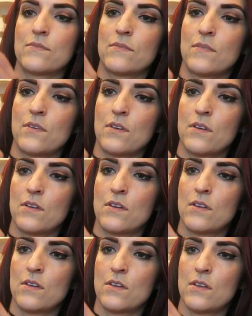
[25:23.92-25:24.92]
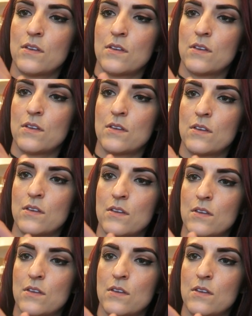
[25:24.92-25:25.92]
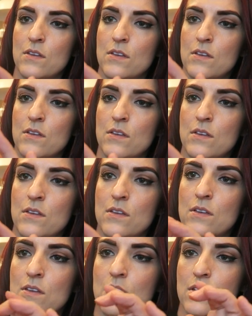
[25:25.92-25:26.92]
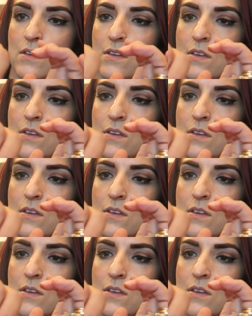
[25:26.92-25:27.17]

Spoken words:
No one is speaking in this clip.